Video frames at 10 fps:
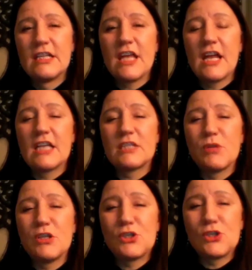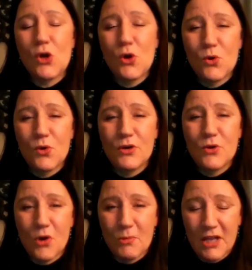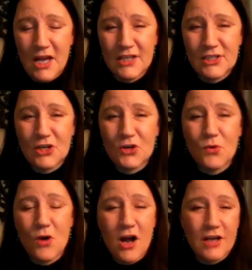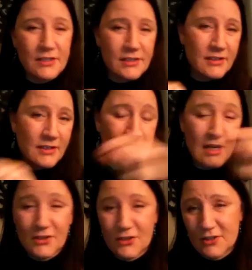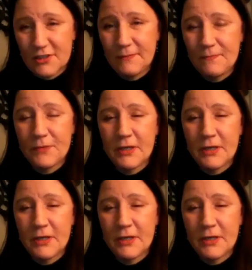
that has been so normalized across sectors.